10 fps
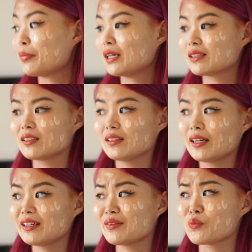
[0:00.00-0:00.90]
but the
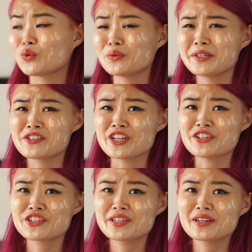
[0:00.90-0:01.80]
light will be
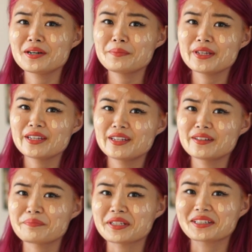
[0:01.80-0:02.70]
changing a
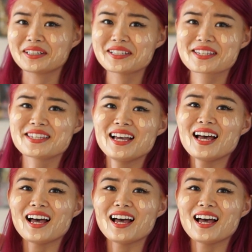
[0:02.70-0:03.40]
bit because